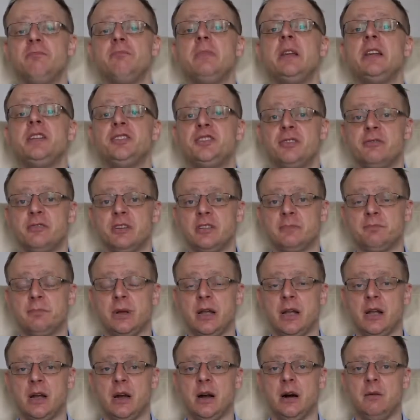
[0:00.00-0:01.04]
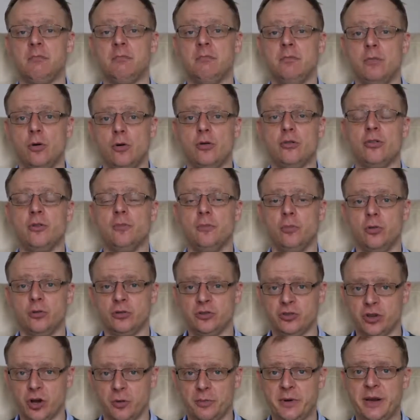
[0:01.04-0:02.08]
media has become more and
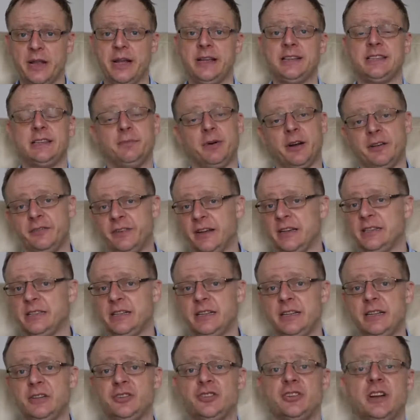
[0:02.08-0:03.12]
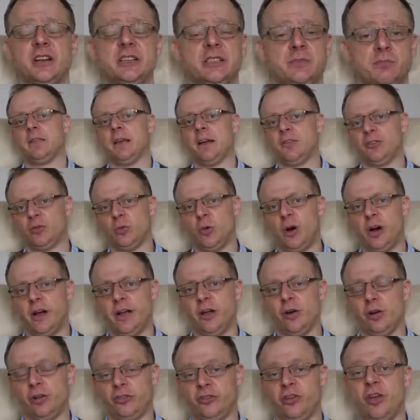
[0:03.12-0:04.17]
more dominated by vested interests. That's
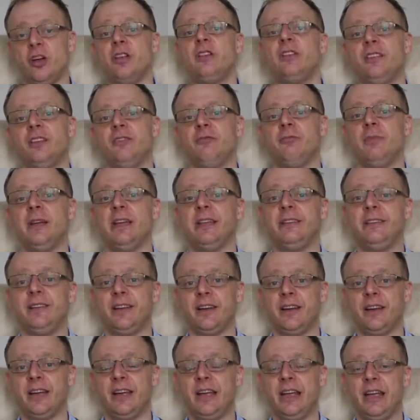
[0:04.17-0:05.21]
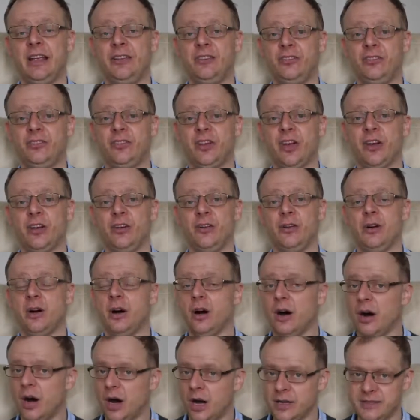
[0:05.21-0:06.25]
why alternative media is so
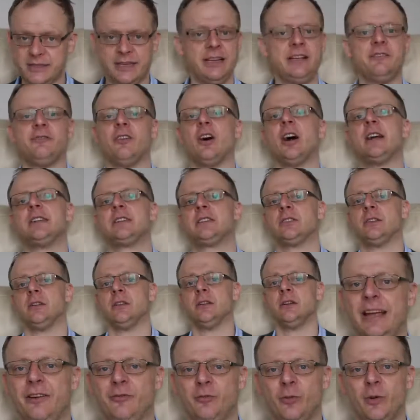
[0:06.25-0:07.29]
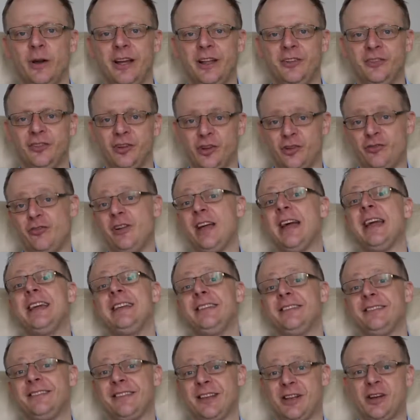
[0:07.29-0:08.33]
utterly vital if we're to
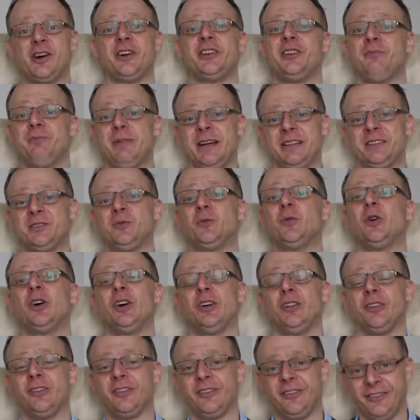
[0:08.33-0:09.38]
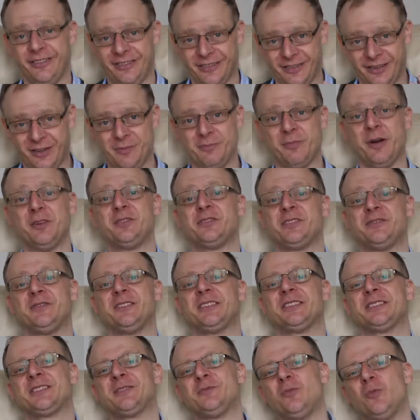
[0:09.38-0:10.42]
create the kind of better world that most of
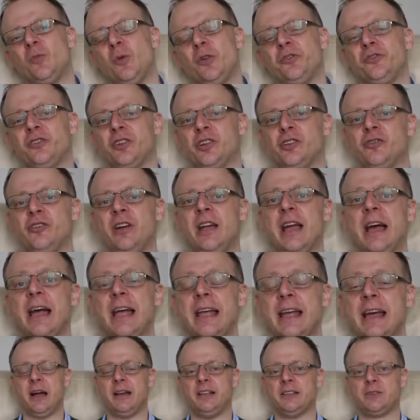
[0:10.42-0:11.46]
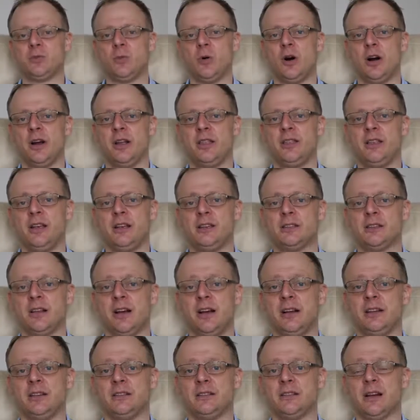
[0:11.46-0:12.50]
us want to create, and it's why things
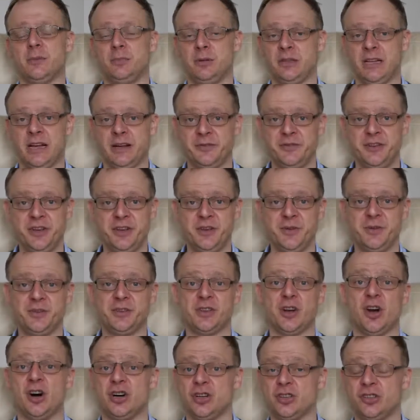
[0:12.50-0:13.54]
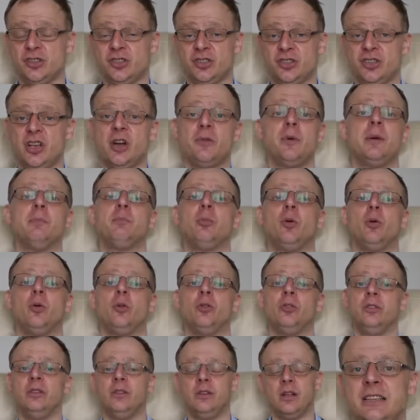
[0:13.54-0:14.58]
like Double Down News are so
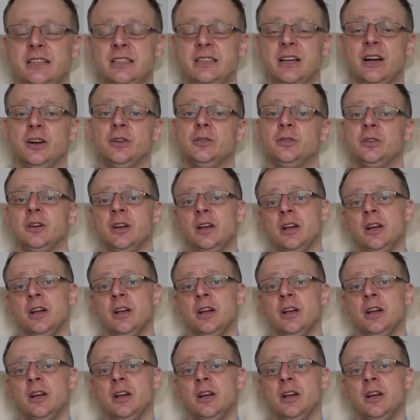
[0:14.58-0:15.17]
important. So